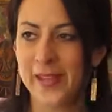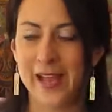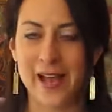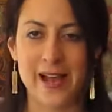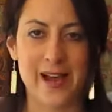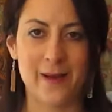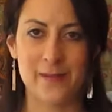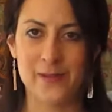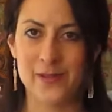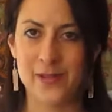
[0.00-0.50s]

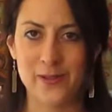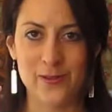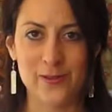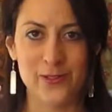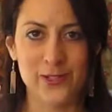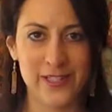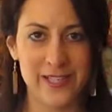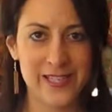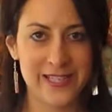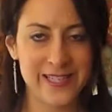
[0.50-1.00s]
I'm a
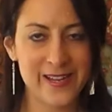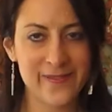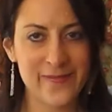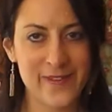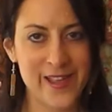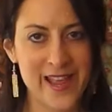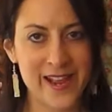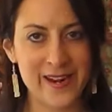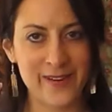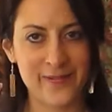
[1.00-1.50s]
huge Disney
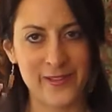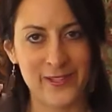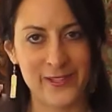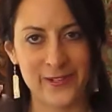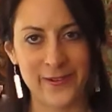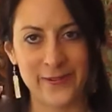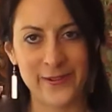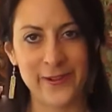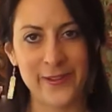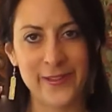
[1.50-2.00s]
fan, if you
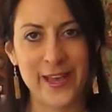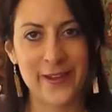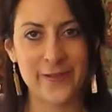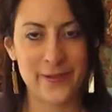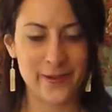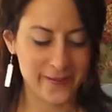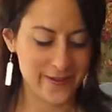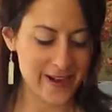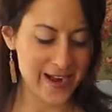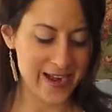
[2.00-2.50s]
don't know that
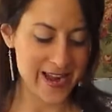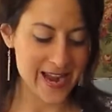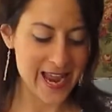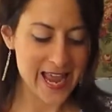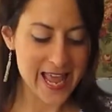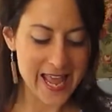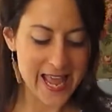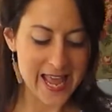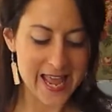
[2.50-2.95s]
already,